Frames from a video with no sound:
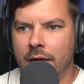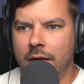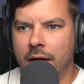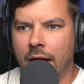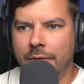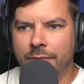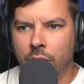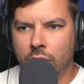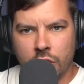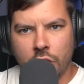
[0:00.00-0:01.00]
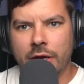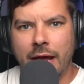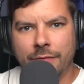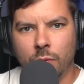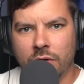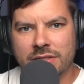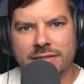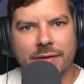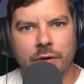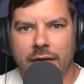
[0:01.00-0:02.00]
I felt good afterwards because
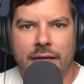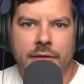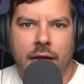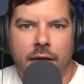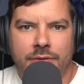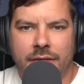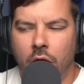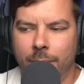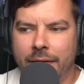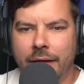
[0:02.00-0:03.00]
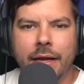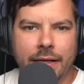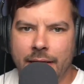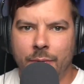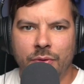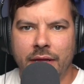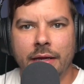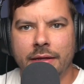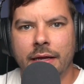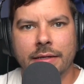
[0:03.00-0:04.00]
I felt like I was like, oh man, they didn't hit me with
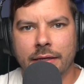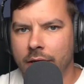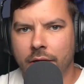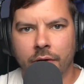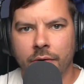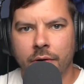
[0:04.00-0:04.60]
anything I didn't know.